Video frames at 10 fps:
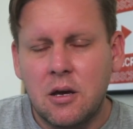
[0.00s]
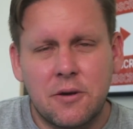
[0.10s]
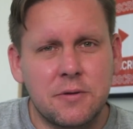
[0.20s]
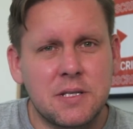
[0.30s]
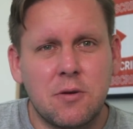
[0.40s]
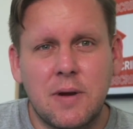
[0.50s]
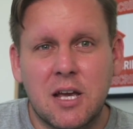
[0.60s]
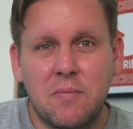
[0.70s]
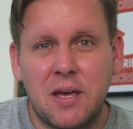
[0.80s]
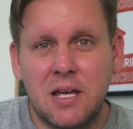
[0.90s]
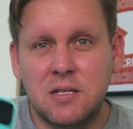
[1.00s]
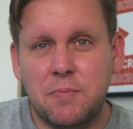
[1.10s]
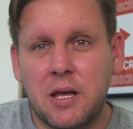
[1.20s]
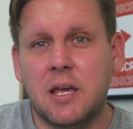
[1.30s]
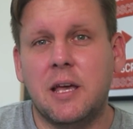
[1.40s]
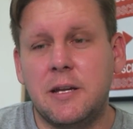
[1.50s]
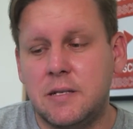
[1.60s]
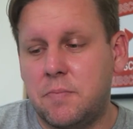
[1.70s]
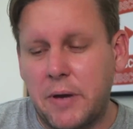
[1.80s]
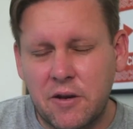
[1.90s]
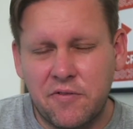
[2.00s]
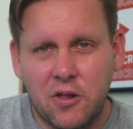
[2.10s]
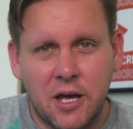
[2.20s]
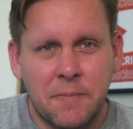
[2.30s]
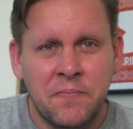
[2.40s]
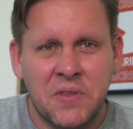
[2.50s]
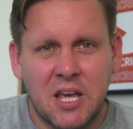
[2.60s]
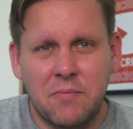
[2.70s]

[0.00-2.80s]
I also recommend plugging it into Betaflight and